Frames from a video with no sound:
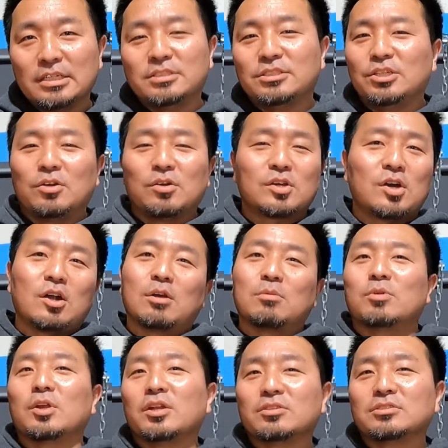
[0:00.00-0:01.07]
Is,
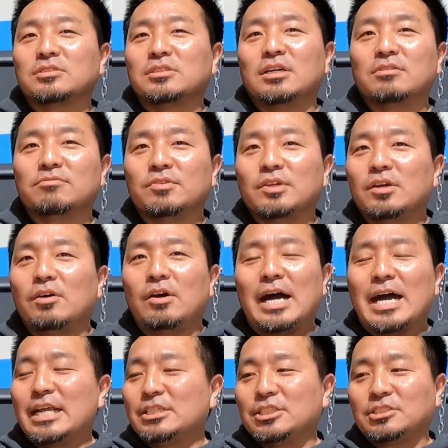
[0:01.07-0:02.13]
carburetor stuff.
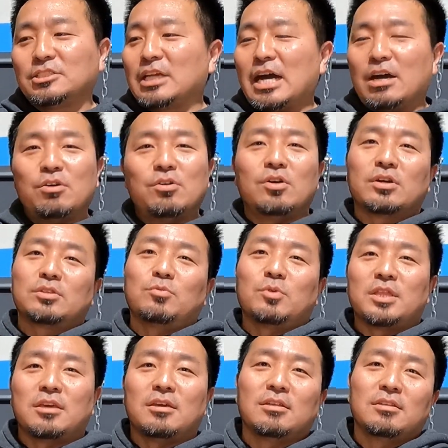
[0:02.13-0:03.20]
I just got hooked
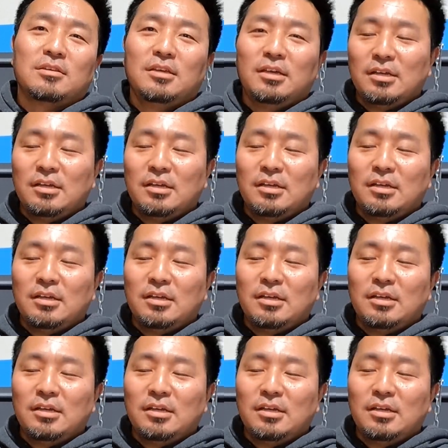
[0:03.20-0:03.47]
with it.